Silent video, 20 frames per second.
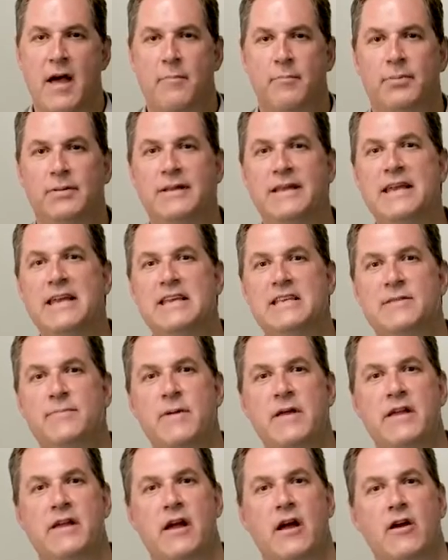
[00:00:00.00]
Please
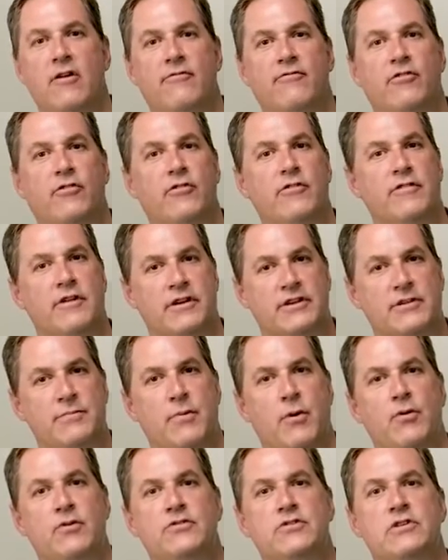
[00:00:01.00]
be careful with
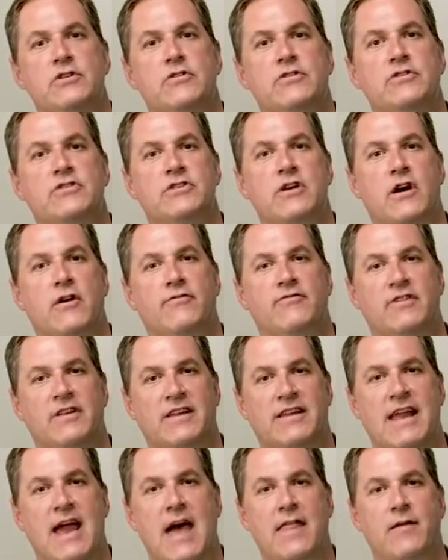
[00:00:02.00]
exposing yourself to
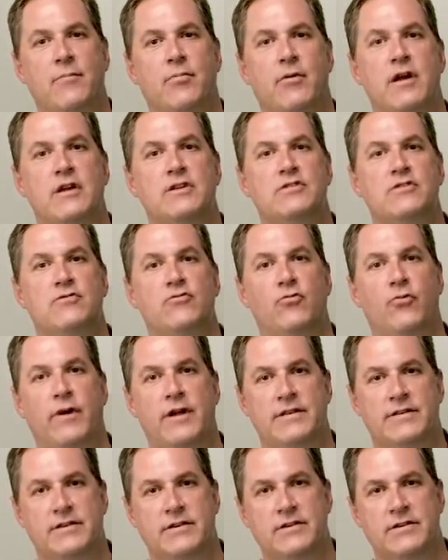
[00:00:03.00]
calibration
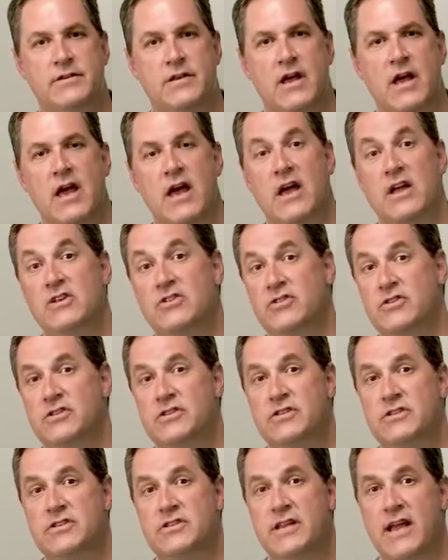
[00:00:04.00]
risks just
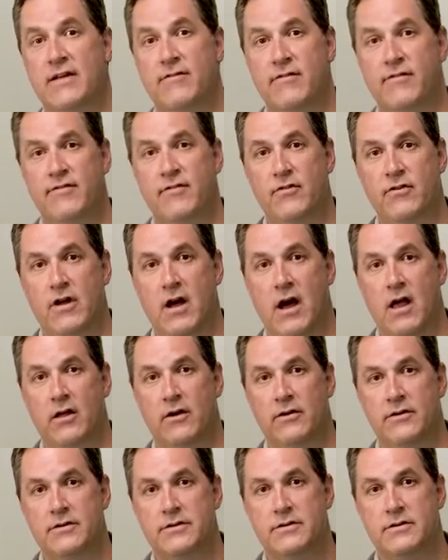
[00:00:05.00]
to save a few
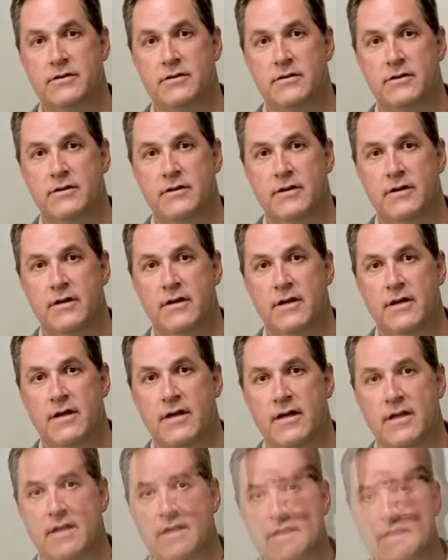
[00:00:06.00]
dollars.
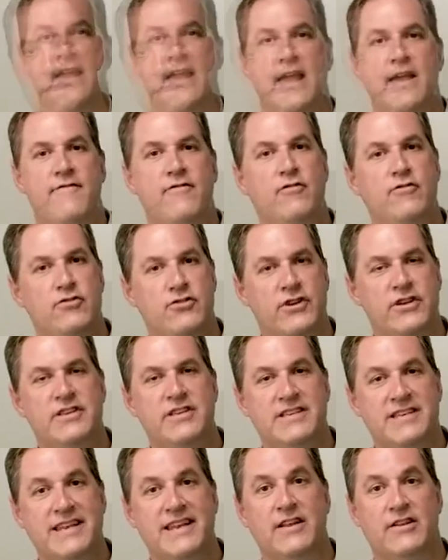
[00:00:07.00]
If you
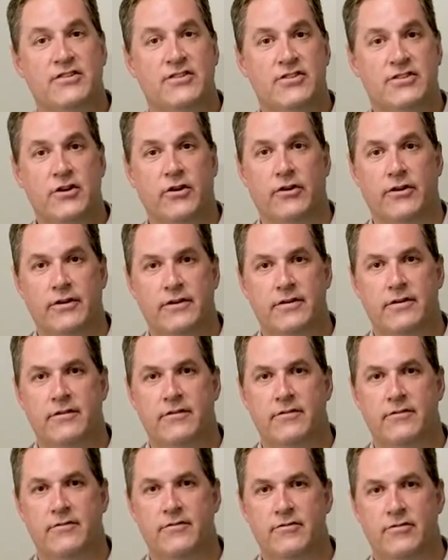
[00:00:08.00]
just need a cert
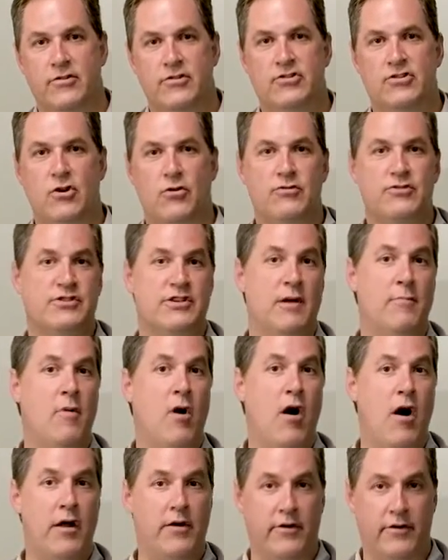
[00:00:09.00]
to show some
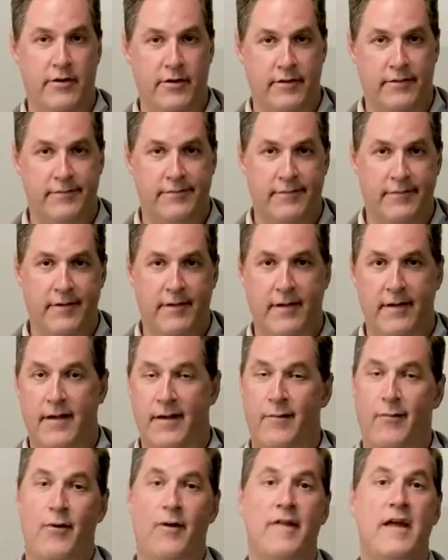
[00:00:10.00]
auditor,
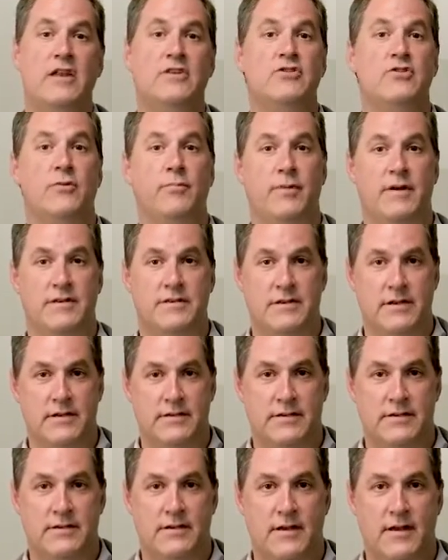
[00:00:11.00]
well, that's your
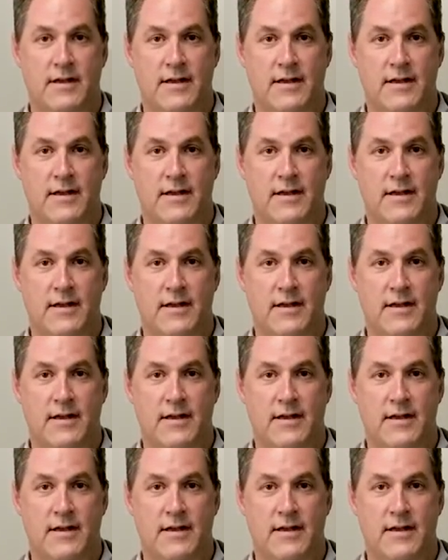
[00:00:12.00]
business.